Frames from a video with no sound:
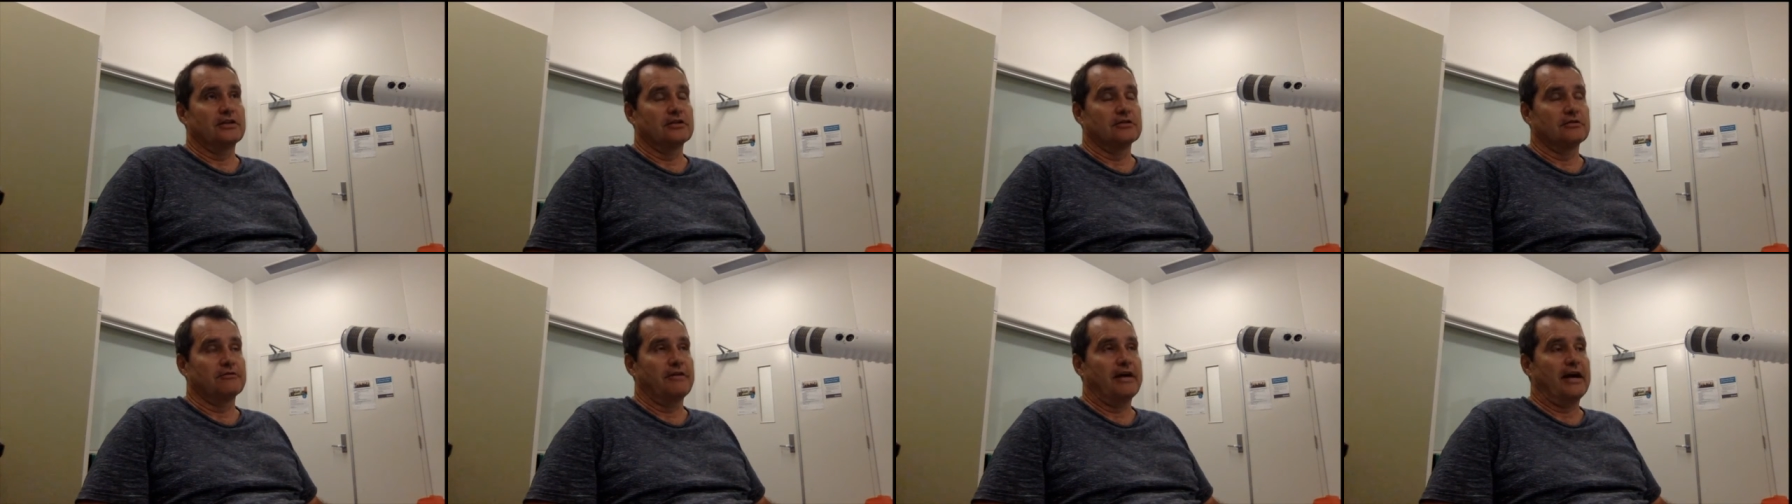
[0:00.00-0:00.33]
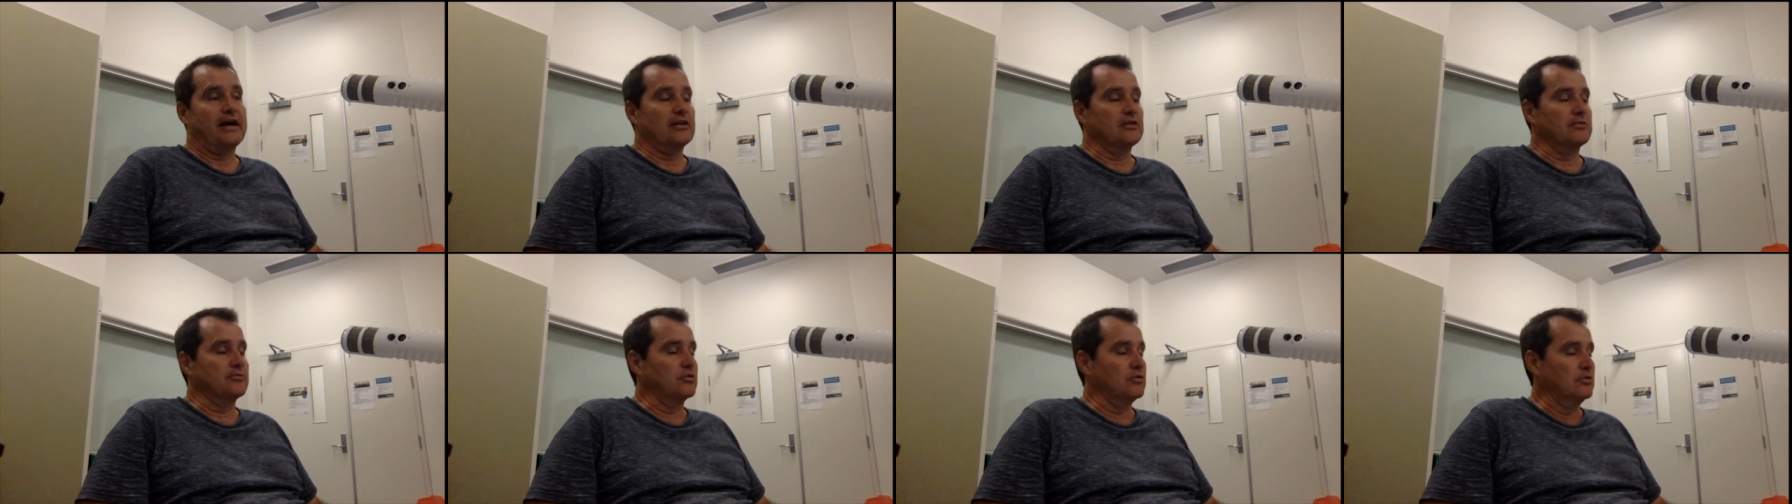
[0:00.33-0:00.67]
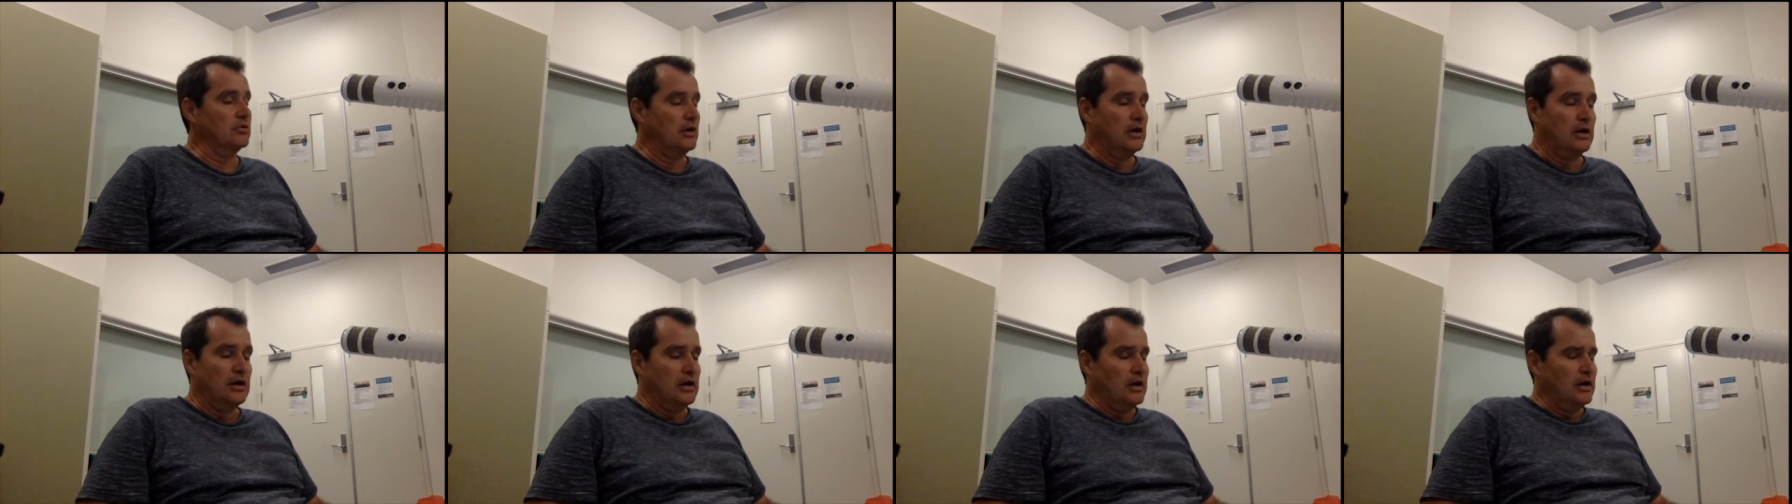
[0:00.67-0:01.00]
it's
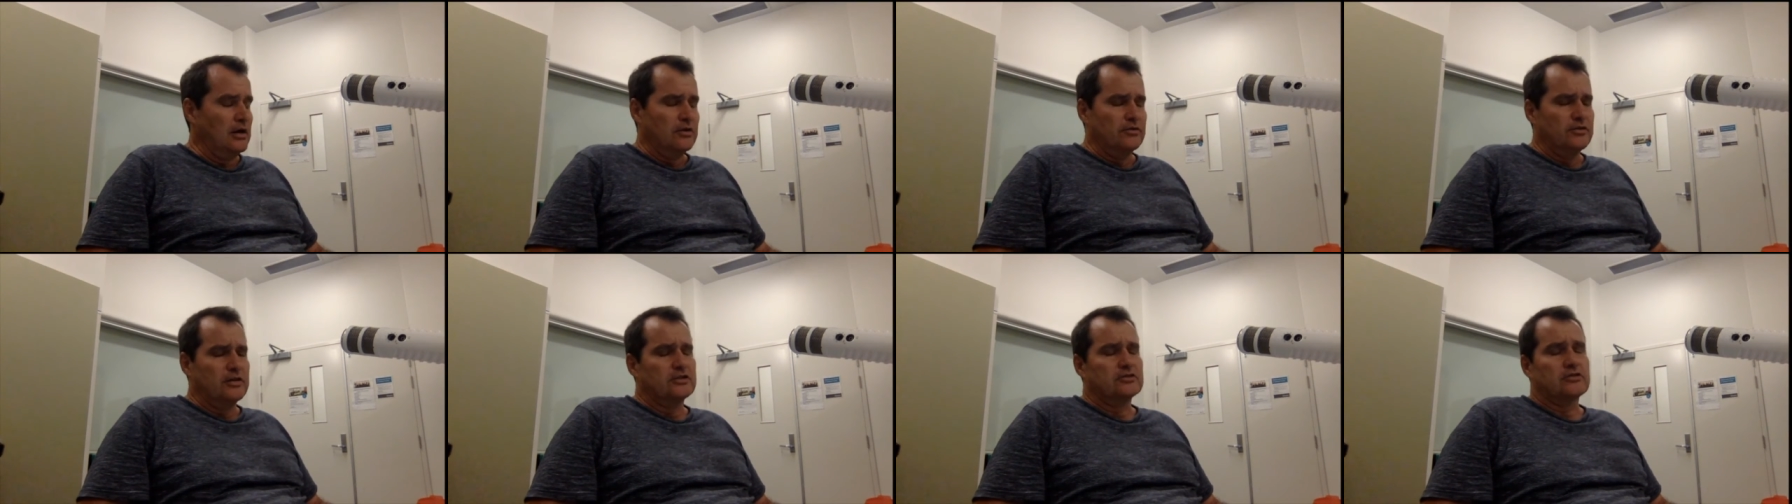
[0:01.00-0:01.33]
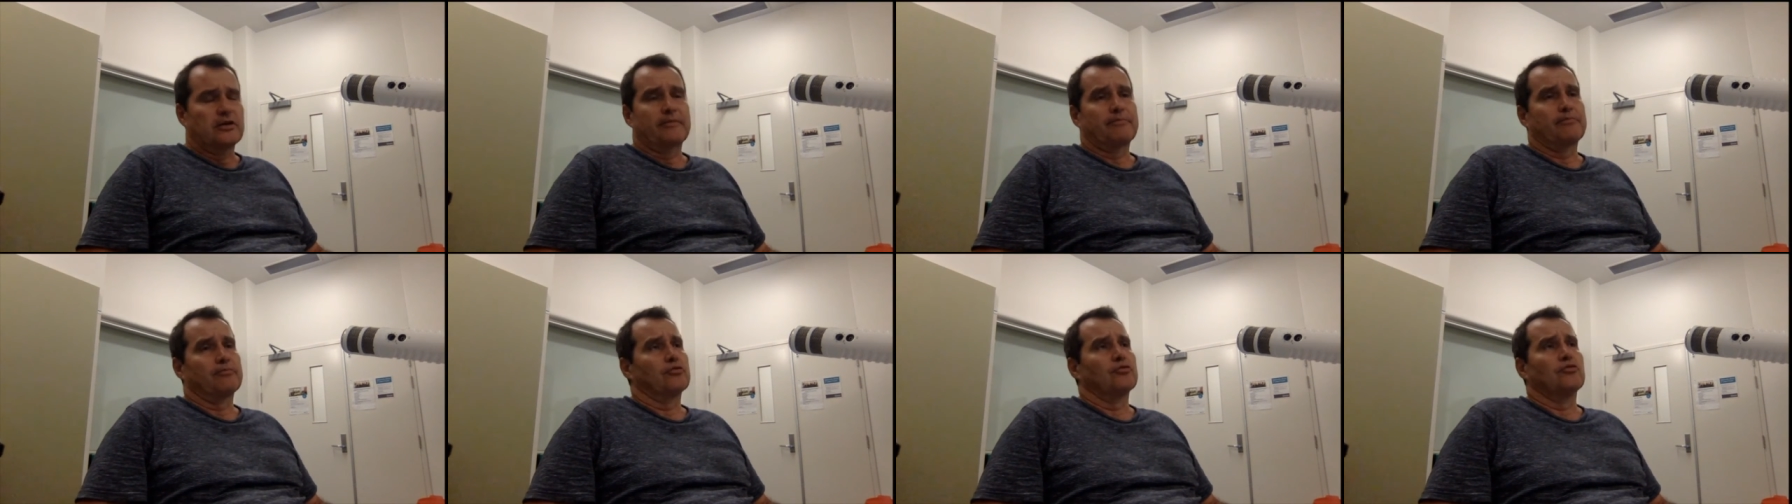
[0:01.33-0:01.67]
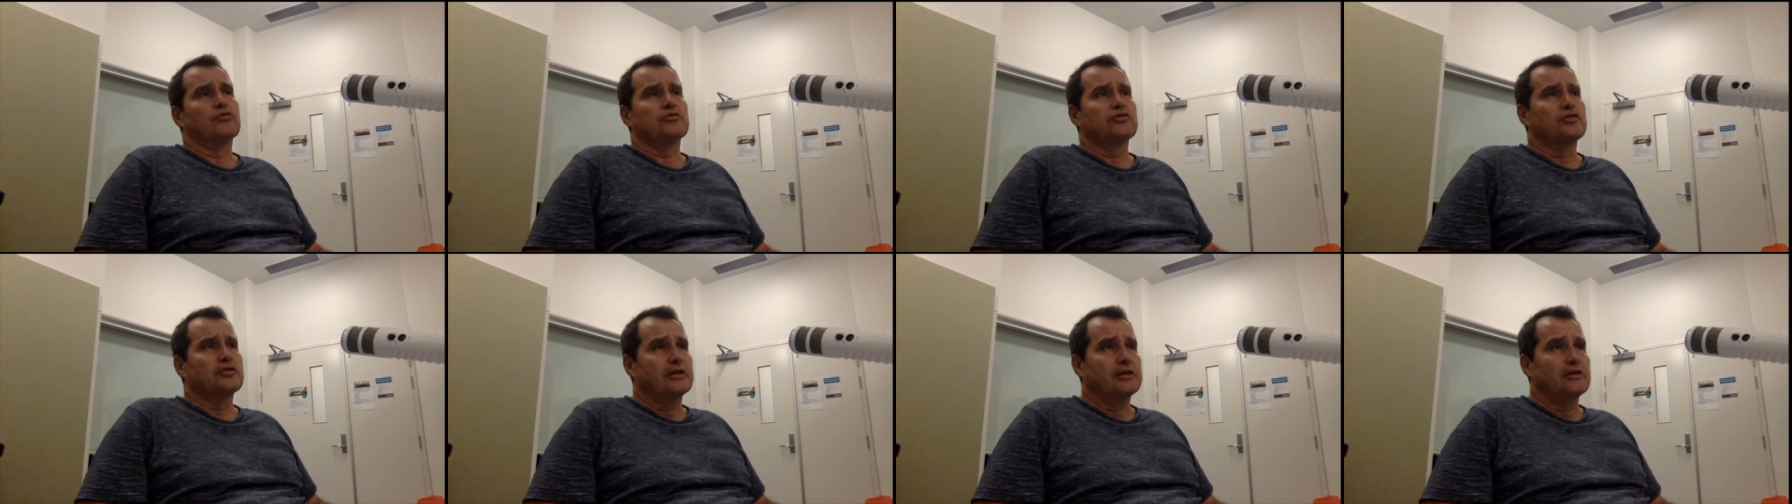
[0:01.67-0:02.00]
valuable. Things like
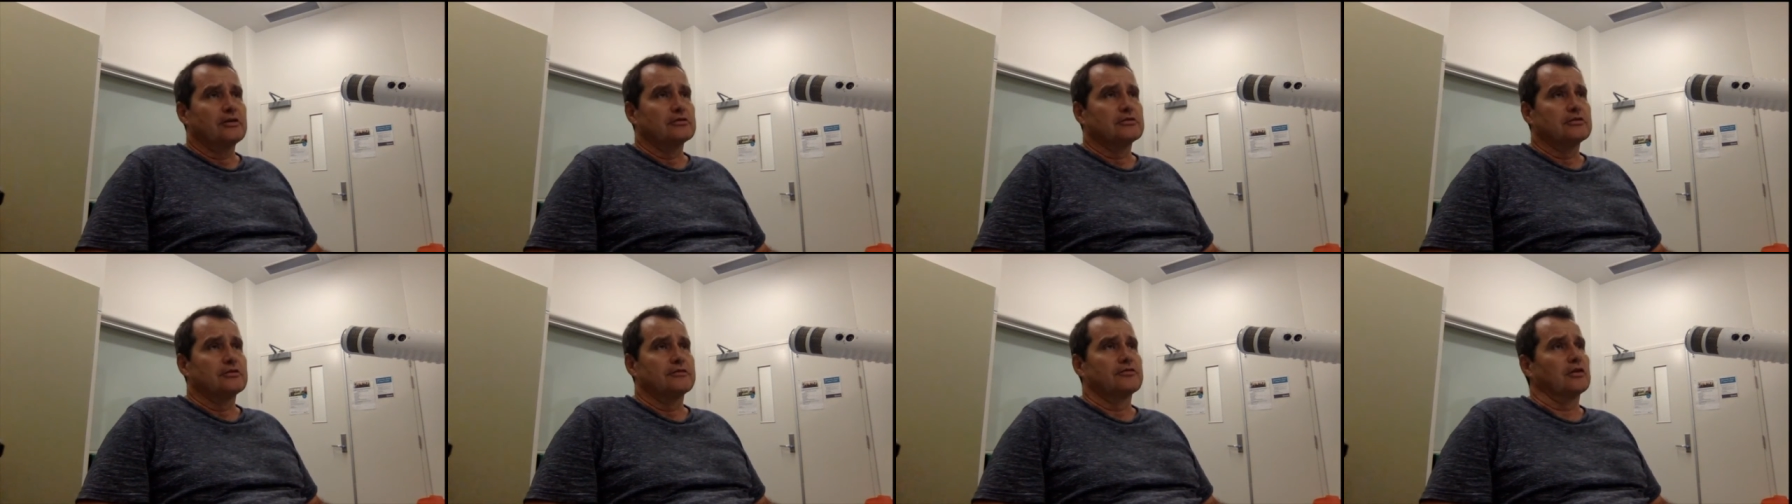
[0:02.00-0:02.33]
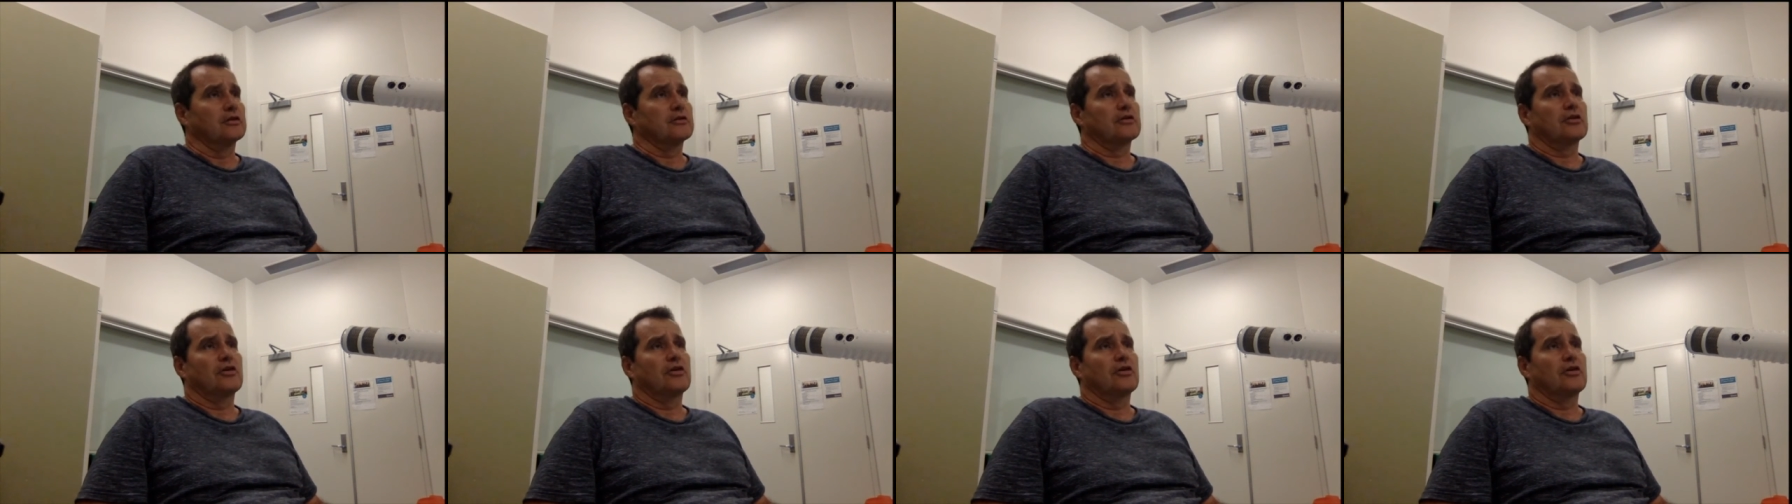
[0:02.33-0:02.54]
prawn shells have got